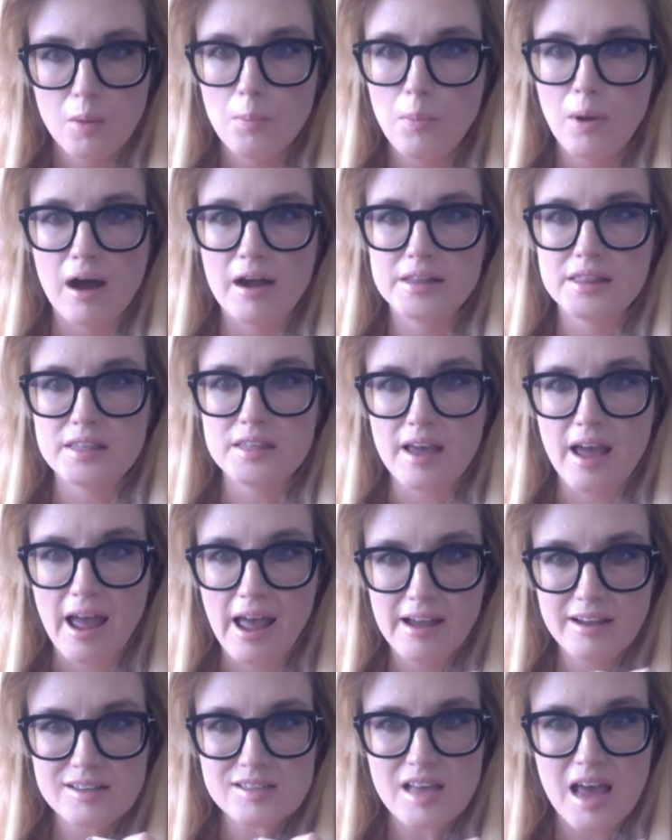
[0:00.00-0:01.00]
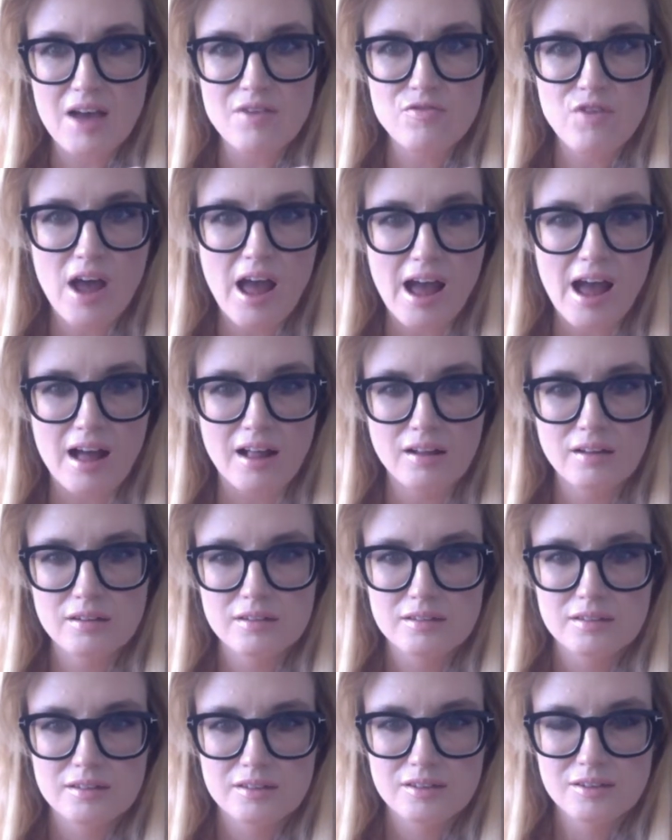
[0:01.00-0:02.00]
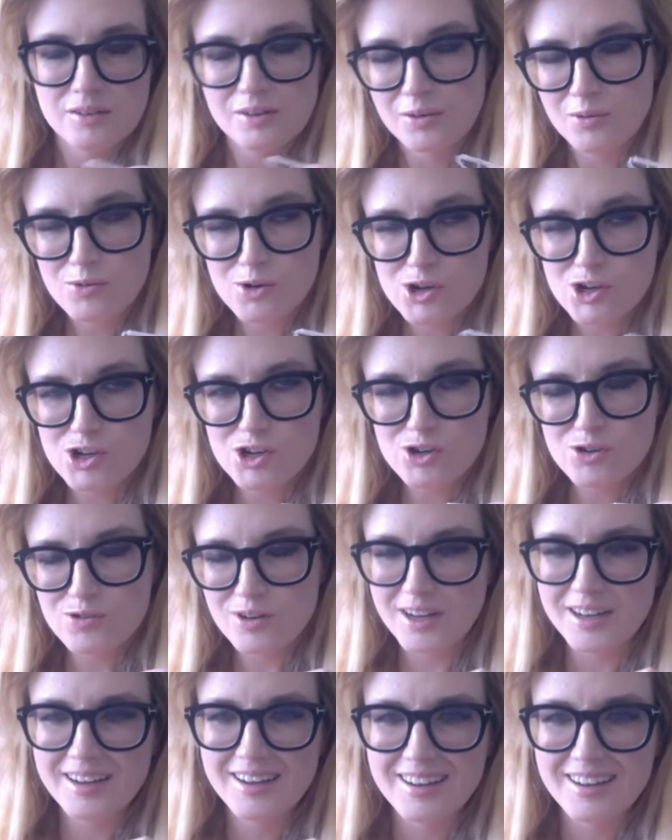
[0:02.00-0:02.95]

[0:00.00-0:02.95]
bought the XFL woo,